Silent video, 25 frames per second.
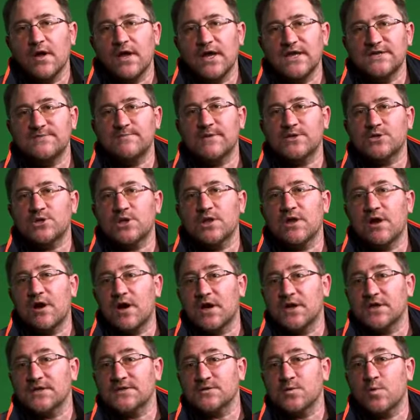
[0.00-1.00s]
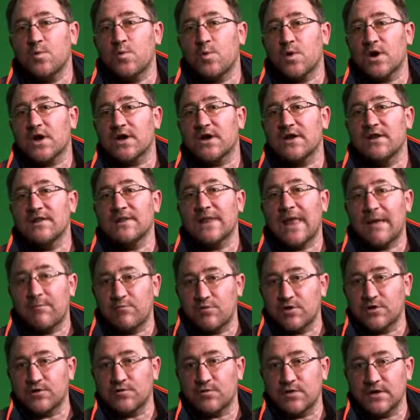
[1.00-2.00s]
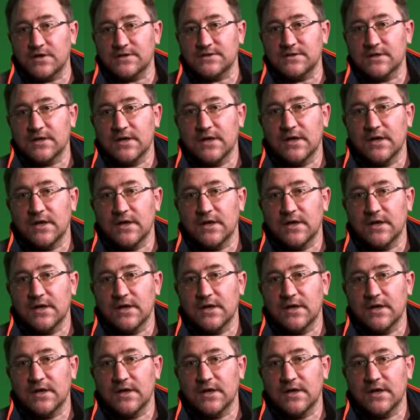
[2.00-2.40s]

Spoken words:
especially artists who work in laboratories.